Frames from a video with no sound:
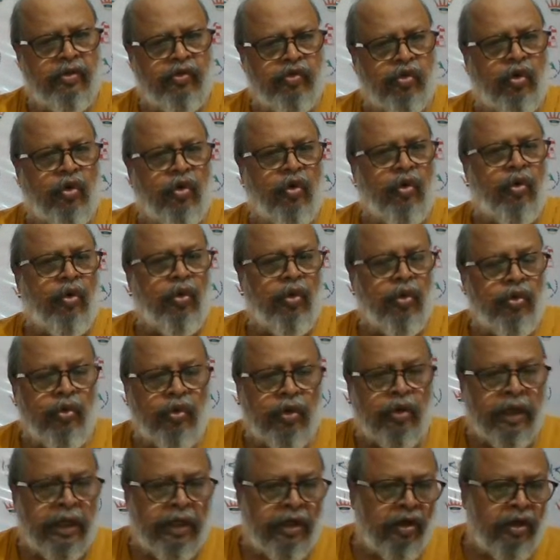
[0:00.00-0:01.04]
So
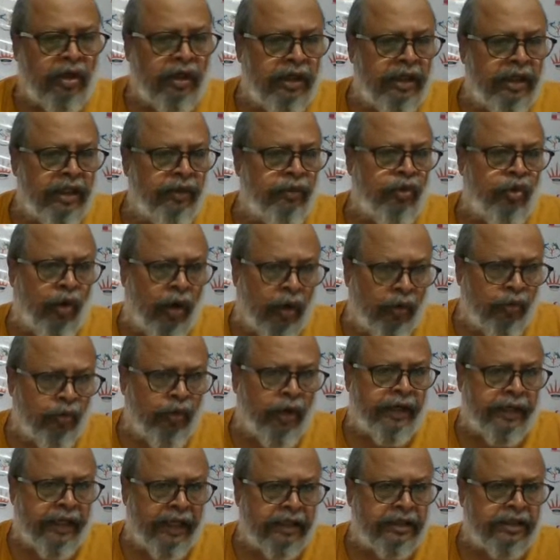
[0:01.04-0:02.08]
you cannot leave. You have to
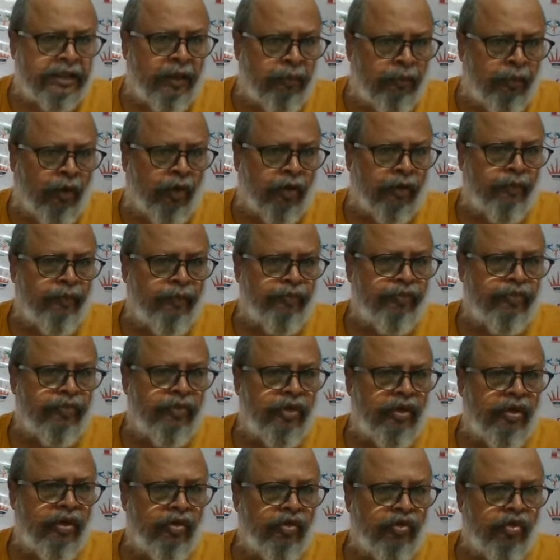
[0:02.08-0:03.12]
attack the pawn.
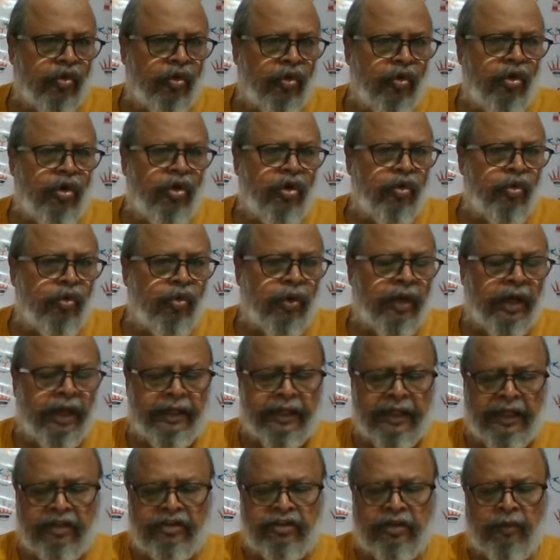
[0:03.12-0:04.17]
So rook
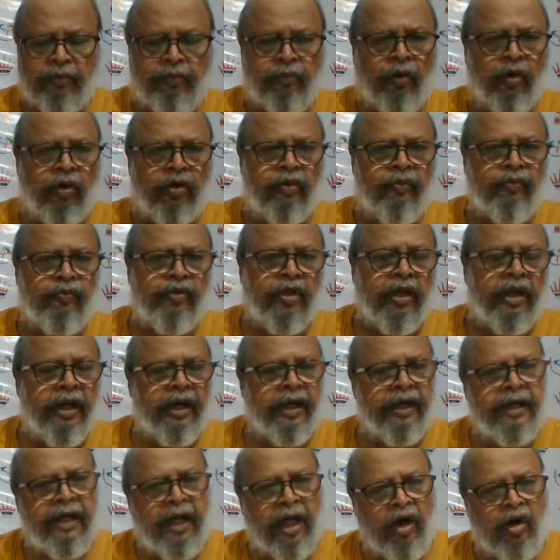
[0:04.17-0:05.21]
attacks the pawn,
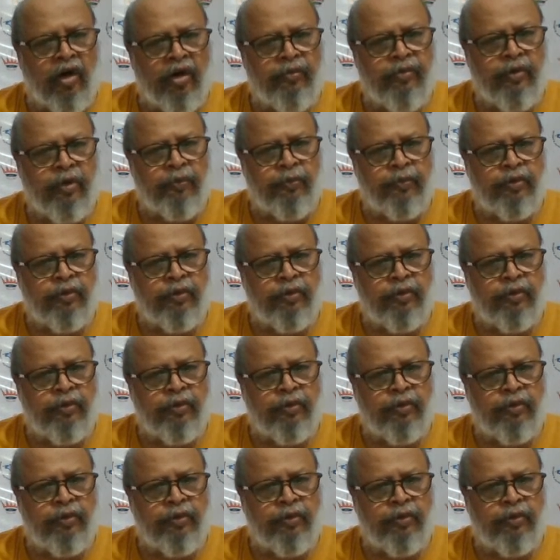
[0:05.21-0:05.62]
and now if you